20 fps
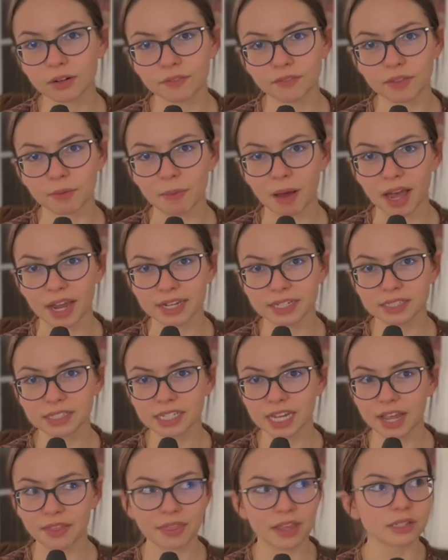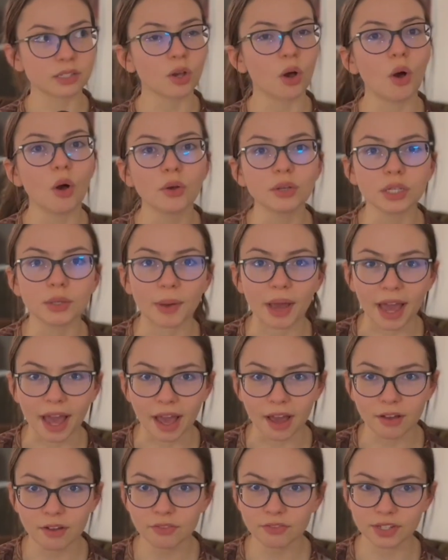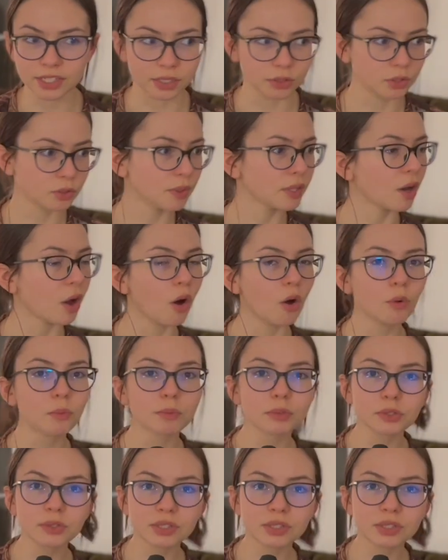of the mind and that's all you have and you're doing homebrew